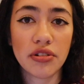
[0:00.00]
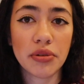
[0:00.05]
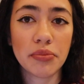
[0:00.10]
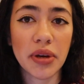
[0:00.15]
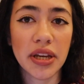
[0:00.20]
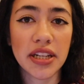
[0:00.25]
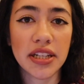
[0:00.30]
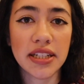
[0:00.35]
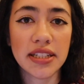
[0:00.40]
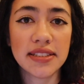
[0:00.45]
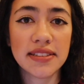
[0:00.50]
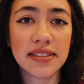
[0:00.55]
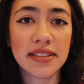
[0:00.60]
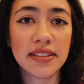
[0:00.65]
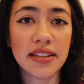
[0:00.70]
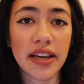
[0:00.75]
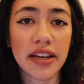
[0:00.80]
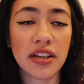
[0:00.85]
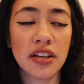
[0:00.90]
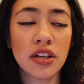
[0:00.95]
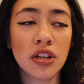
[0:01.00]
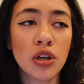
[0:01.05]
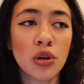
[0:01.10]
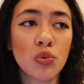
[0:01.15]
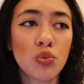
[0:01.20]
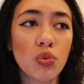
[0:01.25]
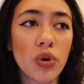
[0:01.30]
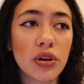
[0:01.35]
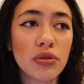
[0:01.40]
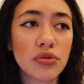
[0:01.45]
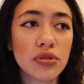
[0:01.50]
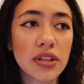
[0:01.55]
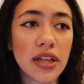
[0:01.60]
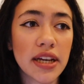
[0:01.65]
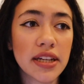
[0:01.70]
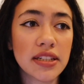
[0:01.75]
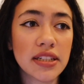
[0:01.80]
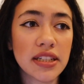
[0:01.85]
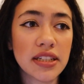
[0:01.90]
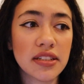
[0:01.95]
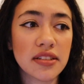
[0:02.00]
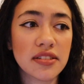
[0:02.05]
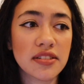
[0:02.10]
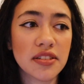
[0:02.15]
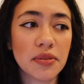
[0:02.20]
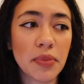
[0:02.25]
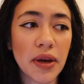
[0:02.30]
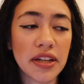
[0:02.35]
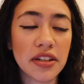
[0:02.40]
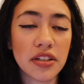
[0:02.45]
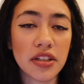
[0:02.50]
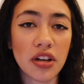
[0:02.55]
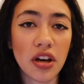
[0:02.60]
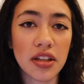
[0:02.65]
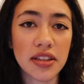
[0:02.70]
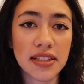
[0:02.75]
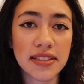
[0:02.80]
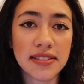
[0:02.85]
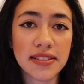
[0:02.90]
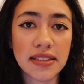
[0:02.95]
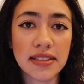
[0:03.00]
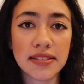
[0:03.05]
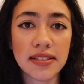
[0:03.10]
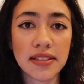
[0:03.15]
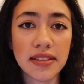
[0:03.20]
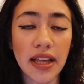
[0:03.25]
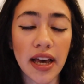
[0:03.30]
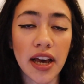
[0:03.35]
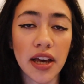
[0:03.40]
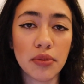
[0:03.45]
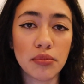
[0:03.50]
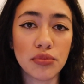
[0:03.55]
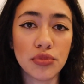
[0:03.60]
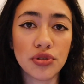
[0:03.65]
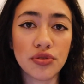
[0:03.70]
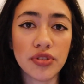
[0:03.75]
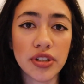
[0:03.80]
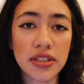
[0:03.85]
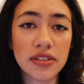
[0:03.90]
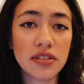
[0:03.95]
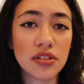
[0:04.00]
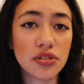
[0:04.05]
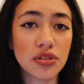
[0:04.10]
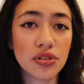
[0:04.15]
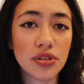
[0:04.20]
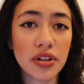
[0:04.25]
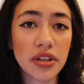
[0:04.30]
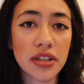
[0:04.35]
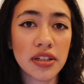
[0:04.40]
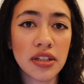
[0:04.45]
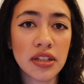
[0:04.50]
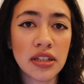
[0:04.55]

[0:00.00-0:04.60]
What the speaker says: remaining and see like, what will I need depending on the season that I'm moving to New York?